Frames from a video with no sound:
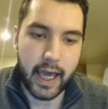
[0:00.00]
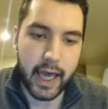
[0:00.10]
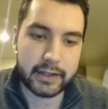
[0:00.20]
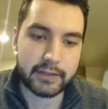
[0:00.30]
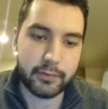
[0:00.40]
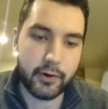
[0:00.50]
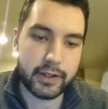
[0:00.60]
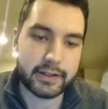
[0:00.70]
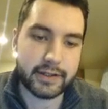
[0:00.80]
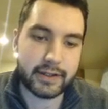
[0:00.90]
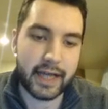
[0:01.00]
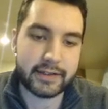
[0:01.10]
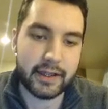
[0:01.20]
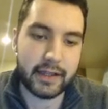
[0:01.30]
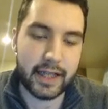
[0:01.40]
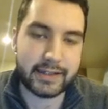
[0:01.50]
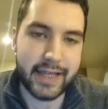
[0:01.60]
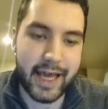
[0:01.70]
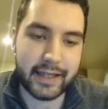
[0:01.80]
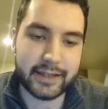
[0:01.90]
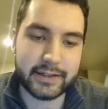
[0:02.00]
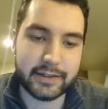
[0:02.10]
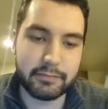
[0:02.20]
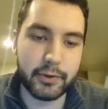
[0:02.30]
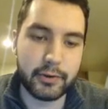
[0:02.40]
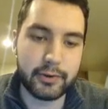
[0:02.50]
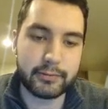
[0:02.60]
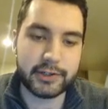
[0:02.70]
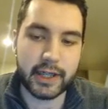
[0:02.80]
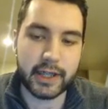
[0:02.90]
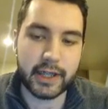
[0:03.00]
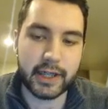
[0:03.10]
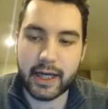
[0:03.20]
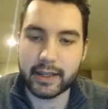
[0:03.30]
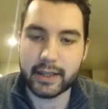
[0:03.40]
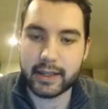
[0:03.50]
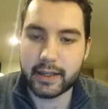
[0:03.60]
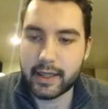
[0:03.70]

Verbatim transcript: Export to XLSX. Boom, shakalaka.